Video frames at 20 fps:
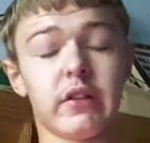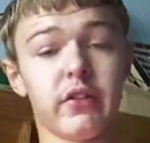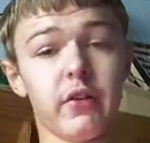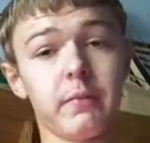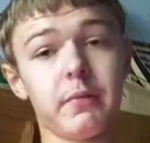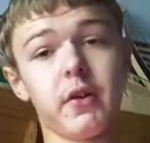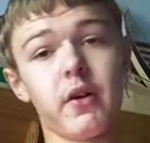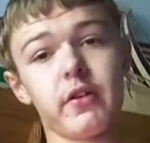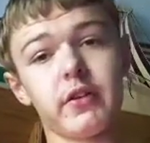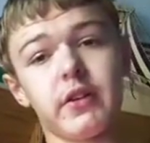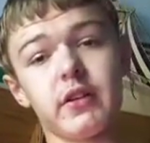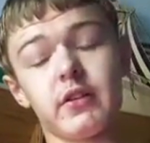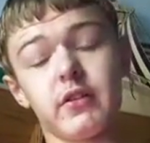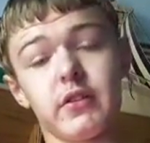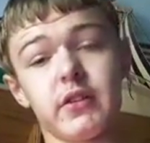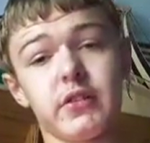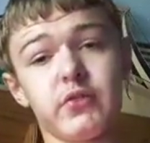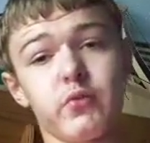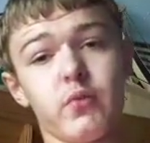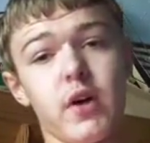It's
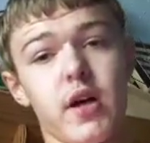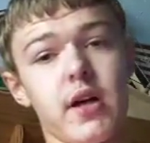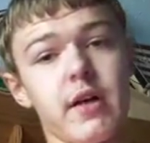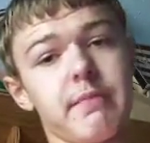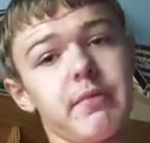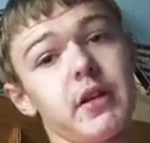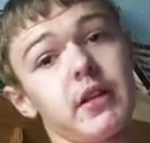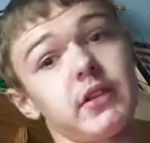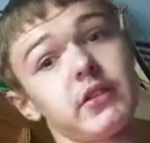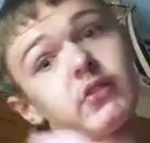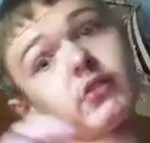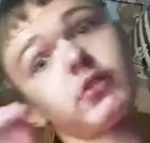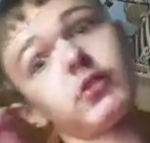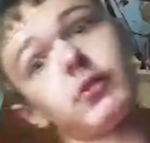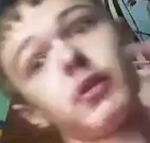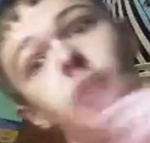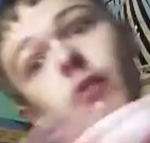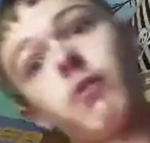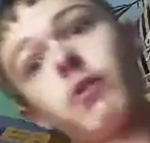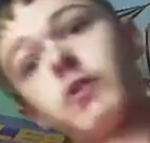uploading on its way, but it's
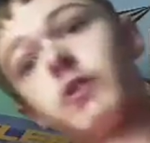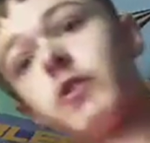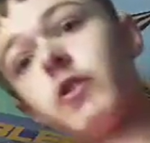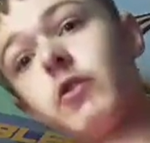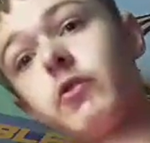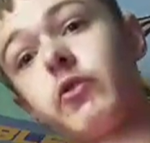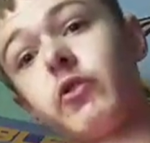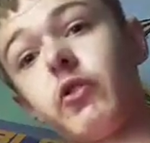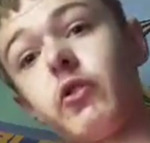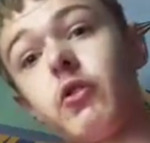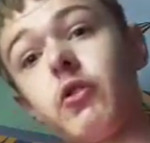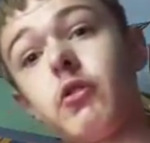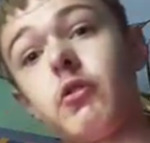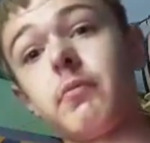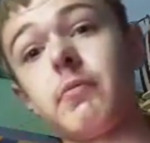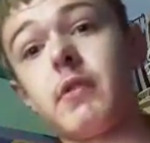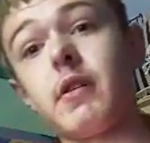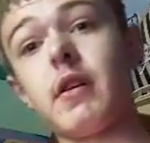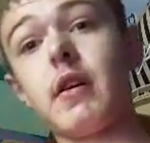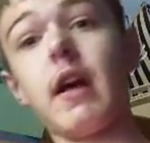going to go on
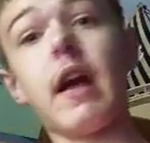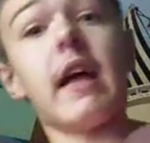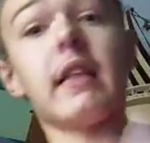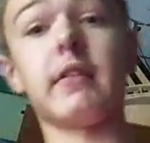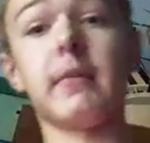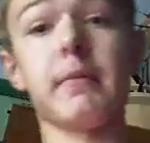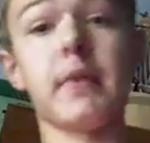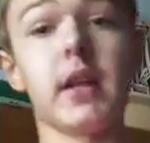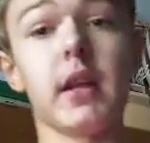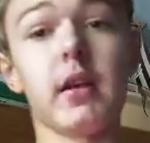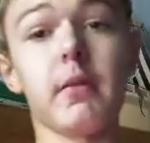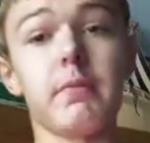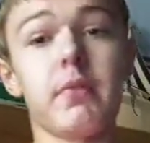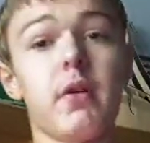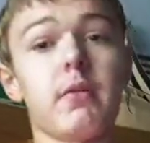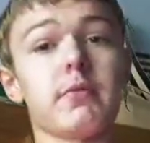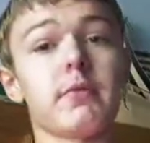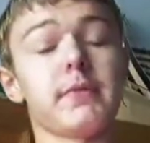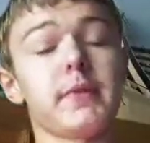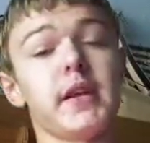YouTube any minute,
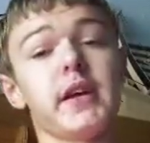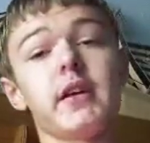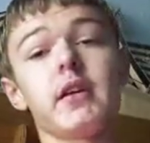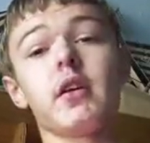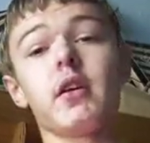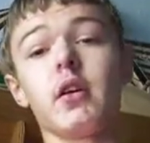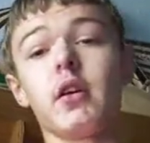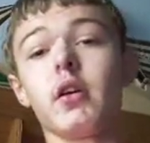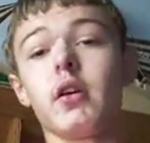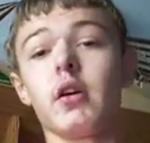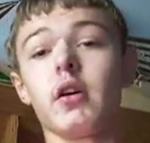probably.